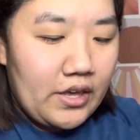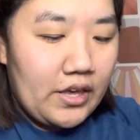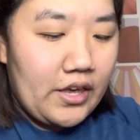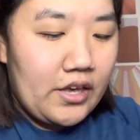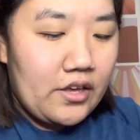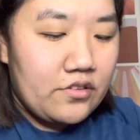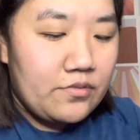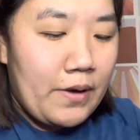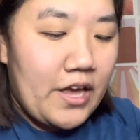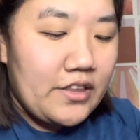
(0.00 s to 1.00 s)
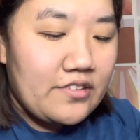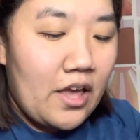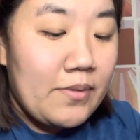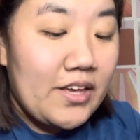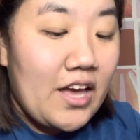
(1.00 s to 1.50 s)
And by the
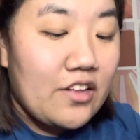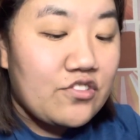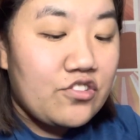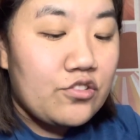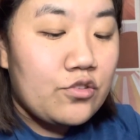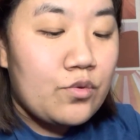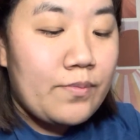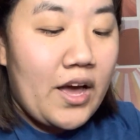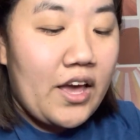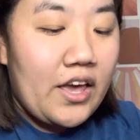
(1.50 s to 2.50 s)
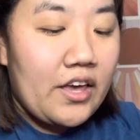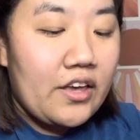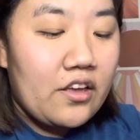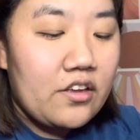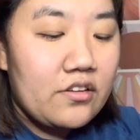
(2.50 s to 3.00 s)
time I got to
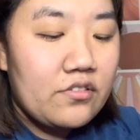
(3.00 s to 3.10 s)
my